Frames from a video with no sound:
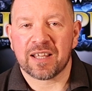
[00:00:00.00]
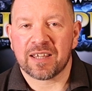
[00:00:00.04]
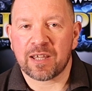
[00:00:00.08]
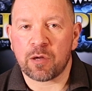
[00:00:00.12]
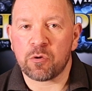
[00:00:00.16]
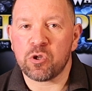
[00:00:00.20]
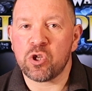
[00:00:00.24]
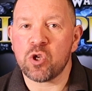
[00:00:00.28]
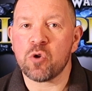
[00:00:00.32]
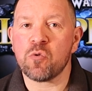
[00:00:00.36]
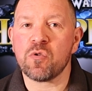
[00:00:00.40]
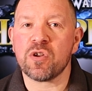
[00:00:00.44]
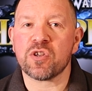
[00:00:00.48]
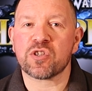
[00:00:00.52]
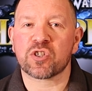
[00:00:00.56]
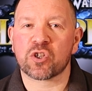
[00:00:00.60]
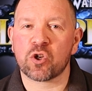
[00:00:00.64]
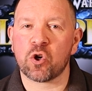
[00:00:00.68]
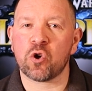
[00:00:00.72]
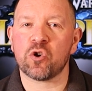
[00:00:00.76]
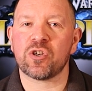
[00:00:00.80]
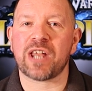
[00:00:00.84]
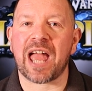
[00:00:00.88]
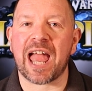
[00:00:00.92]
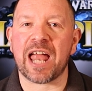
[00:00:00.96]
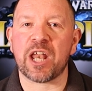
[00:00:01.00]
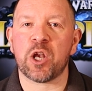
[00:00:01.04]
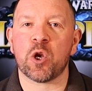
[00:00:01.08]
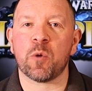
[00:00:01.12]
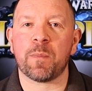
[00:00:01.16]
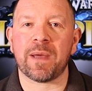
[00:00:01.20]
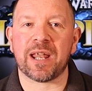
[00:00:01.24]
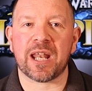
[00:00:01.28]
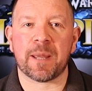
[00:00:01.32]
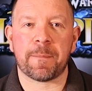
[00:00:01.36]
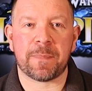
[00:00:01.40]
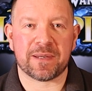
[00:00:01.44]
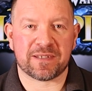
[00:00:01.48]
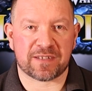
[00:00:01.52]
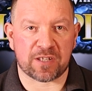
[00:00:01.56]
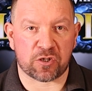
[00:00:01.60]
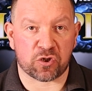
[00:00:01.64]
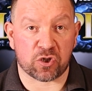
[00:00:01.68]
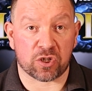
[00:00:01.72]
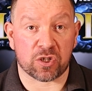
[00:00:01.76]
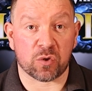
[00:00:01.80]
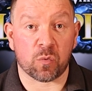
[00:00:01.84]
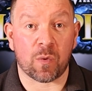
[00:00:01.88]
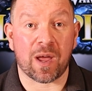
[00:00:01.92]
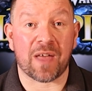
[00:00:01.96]
Now units could end up in a
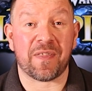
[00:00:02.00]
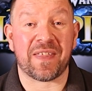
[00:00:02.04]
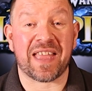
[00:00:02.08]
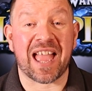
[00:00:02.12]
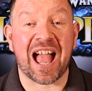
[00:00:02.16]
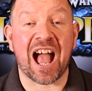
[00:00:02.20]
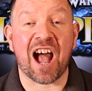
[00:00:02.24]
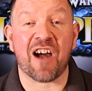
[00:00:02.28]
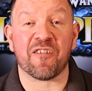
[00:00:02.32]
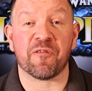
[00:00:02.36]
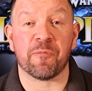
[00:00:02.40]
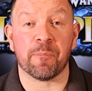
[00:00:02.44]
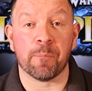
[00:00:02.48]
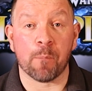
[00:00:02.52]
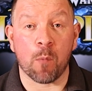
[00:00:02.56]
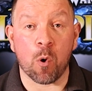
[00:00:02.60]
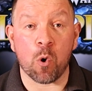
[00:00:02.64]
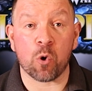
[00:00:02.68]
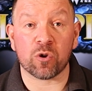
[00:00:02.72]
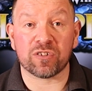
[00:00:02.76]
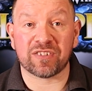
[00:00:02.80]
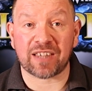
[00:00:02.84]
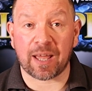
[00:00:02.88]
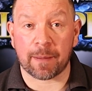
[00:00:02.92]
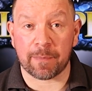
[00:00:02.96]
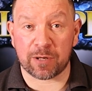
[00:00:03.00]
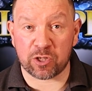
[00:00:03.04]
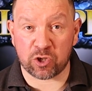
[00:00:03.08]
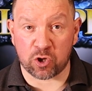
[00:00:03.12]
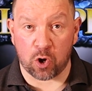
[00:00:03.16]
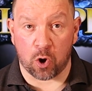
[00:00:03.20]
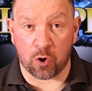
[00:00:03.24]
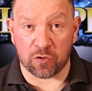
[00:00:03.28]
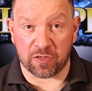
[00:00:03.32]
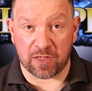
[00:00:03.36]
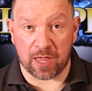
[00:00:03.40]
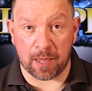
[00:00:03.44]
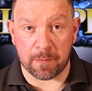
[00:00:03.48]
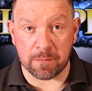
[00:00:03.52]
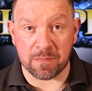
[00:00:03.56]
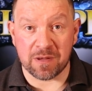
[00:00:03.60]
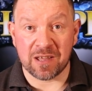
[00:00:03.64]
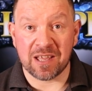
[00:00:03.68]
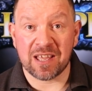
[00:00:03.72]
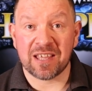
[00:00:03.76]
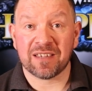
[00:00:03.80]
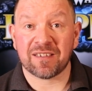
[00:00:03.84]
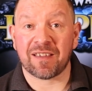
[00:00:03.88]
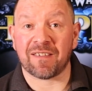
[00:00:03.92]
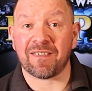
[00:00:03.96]
position where they have more damage on them
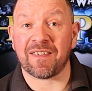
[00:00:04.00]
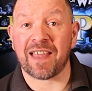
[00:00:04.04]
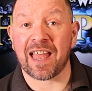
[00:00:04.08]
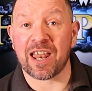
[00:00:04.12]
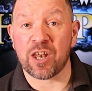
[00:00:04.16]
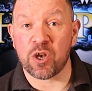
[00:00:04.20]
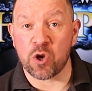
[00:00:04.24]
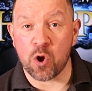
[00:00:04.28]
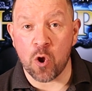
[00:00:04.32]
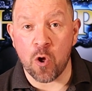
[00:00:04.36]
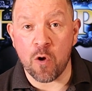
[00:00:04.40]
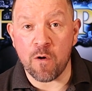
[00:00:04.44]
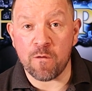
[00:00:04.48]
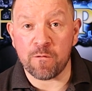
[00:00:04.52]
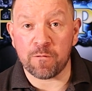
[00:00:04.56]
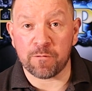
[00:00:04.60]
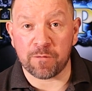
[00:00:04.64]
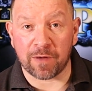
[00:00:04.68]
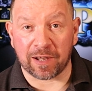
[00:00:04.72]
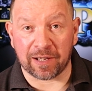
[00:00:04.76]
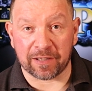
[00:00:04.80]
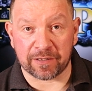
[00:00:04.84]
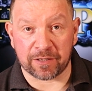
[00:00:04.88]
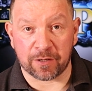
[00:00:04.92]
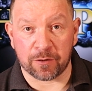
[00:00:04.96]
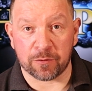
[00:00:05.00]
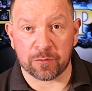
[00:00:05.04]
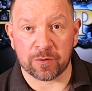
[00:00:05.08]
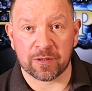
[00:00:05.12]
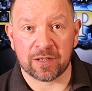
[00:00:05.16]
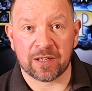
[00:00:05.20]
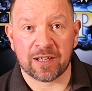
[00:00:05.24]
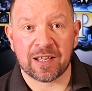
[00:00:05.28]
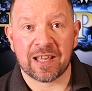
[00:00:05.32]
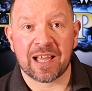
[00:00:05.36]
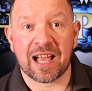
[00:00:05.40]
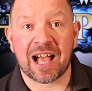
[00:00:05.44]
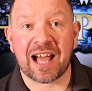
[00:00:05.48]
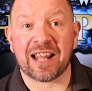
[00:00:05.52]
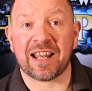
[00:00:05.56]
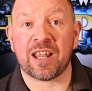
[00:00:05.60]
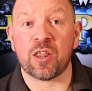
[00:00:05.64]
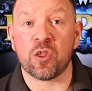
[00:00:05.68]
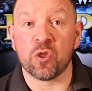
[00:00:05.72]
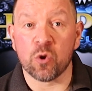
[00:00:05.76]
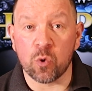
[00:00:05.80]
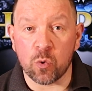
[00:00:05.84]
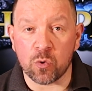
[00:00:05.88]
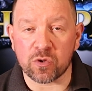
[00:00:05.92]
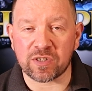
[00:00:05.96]
than their nerve value, and
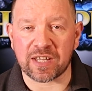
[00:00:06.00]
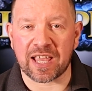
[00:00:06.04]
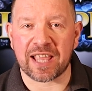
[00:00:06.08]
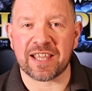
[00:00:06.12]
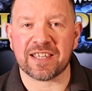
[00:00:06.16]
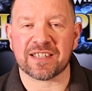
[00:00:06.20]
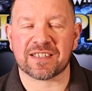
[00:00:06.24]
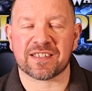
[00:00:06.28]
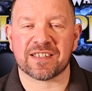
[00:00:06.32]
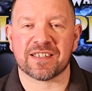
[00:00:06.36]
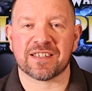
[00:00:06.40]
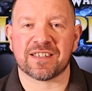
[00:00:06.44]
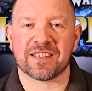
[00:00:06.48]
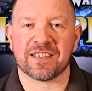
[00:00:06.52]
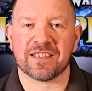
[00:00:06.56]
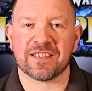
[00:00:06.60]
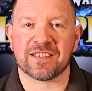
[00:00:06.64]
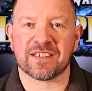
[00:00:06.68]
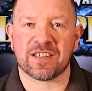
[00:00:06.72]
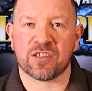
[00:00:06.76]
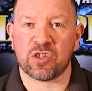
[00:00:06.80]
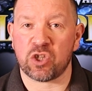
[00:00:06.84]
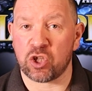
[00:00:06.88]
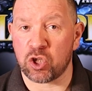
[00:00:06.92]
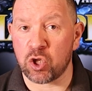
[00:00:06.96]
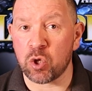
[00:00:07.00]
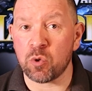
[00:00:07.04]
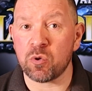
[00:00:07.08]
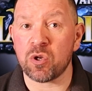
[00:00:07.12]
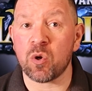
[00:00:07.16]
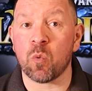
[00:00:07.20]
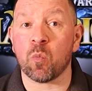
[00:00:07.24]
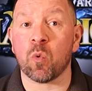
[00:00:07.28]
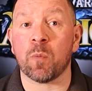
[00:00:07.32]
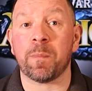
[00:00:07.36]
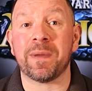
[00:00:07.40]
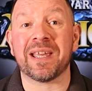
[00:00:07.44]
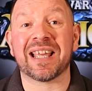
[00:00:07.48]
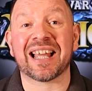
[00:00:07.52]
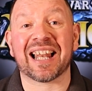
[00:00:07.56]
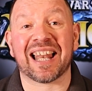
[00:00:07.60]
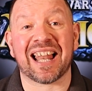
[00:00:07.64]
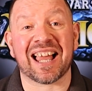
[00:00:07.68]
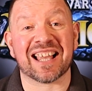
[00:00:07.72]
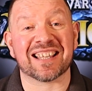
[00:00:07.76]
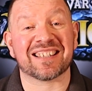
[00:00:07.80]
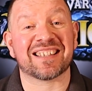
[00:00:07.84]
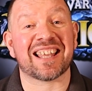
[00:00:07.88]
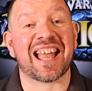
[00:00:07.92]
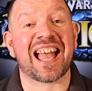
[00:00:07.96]
in those instances the unit would be
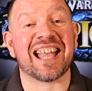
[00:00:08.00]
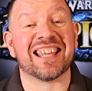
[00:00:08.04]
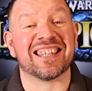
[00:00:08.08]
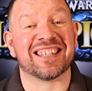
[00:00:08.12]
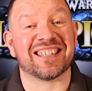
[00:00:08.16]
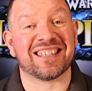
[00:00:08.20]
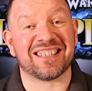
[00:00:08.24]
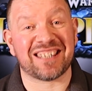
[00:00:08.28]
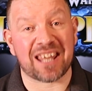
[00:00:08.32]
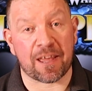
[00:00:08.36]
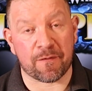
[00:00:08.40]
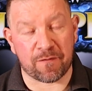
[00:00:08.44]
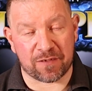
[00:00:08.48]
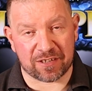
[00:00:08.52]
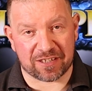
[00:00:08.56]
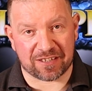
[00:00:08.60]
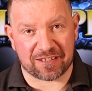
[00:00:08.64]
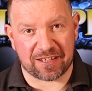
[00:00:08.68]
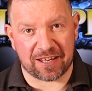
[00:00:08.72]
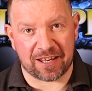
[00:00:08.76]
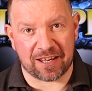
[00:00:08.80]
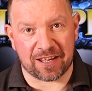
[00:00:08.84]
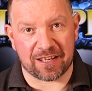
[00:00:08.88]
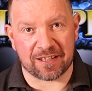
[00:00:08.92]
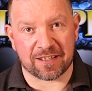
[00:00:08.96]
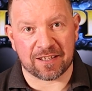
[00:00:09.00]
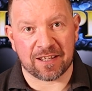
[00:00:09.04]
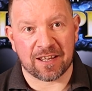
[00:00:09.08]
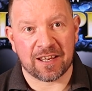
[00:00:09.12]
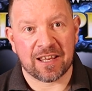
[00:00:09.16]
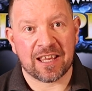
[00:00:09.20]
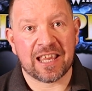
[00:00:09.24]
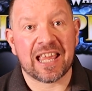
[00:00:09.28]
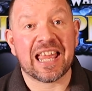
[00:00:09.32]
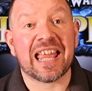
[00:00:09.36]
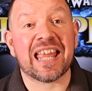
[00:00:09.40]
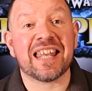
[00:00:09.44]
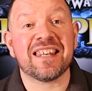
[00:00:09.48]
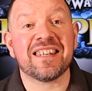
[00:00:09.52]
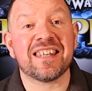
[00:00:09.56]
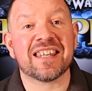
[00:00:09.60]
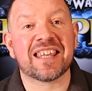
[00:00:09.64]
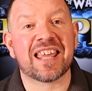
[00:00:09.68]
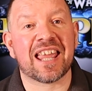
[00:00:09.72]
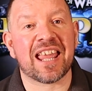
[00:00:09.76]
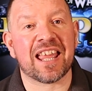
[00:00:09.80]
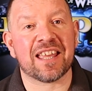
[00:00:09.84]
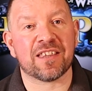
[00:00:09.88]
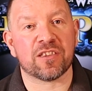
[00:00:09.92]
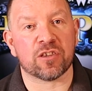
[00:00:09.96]
classed as devastated,
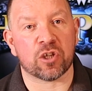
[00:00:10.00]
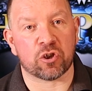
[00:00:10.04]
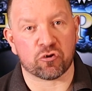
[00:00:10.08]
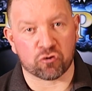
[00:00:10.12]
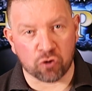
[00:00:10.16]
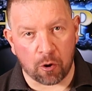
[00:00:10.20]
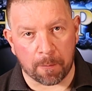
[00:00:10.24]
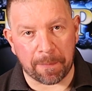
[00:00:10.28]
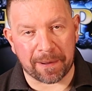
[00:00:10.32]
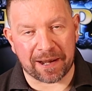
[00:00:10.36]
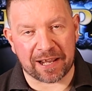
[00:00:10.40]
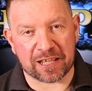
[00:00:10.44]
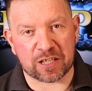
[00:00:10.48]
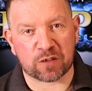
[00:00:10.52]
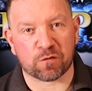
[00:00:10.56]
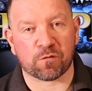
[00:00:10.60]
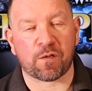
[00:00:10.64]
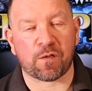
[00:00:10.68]
indicating the drop in its